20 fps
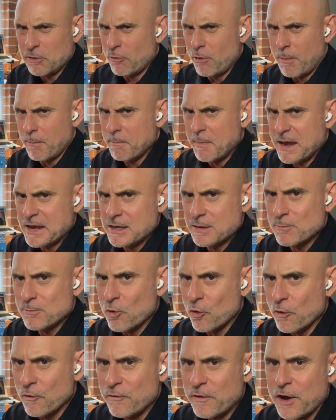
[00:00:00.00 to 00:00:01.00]
are many
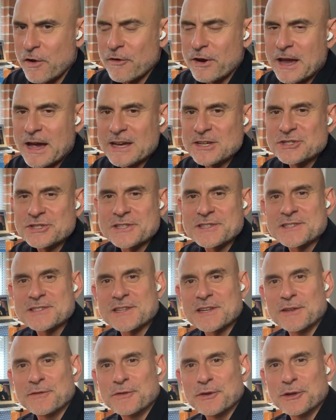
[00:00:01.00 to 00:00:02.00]
more variations.
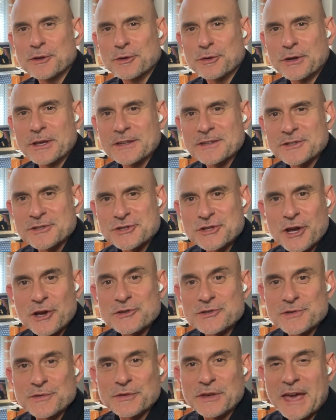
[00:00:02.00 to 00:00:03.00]
And if you look into
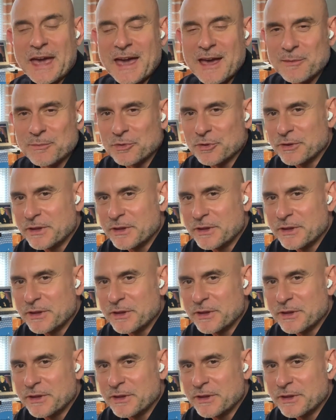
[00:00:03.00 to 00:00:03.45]
Joseph Campbell,